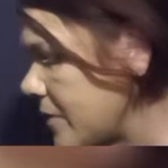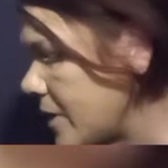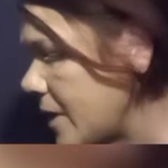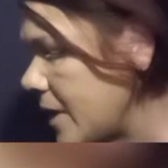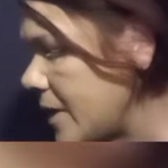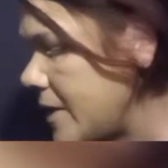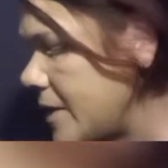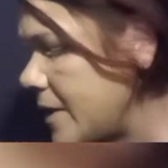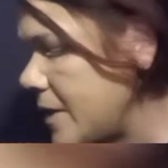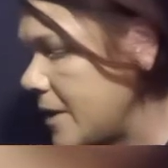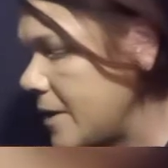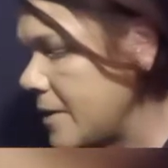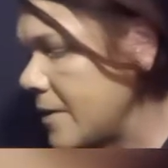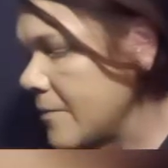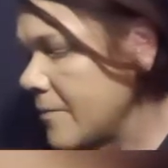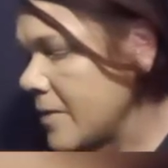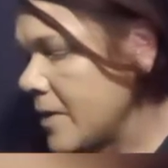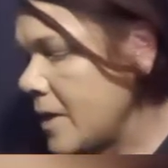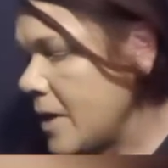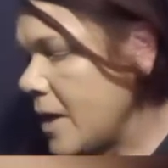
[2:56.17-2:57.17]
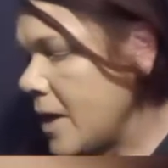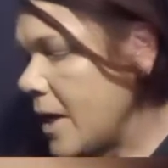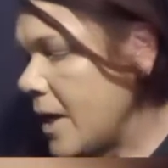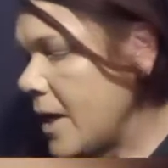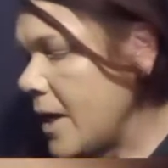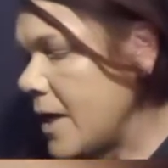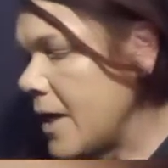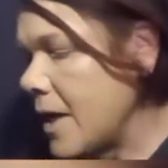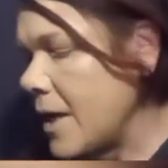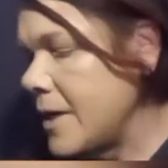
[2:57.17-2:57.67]
I did.
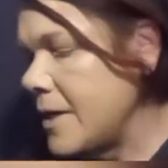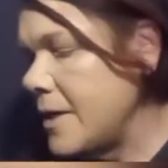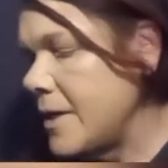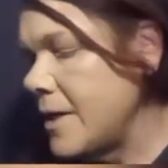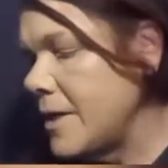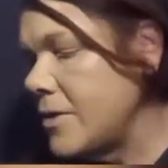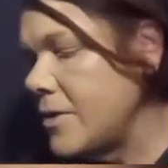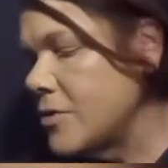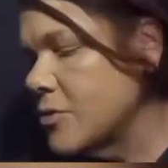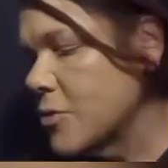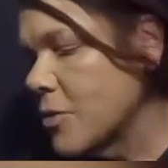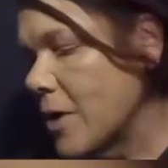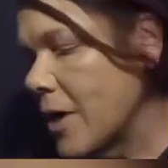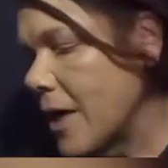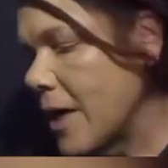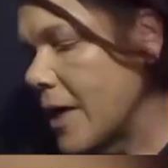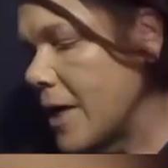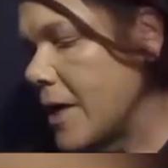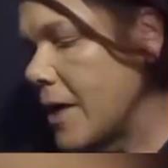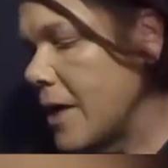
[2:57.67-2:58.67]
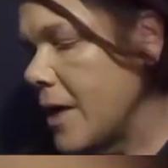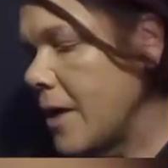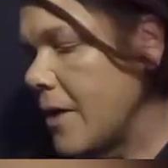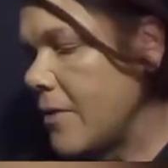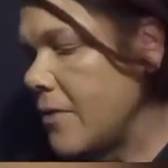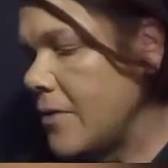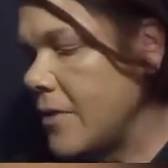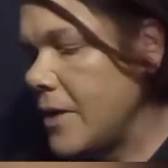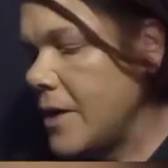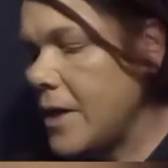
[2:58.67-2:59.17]
And I did try
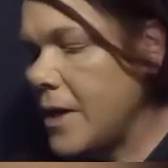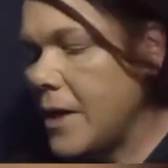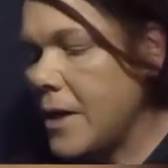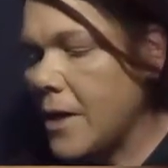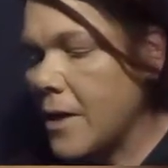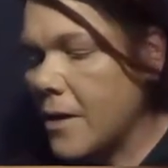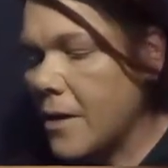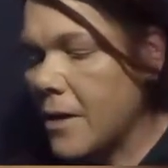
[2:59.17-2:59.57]
the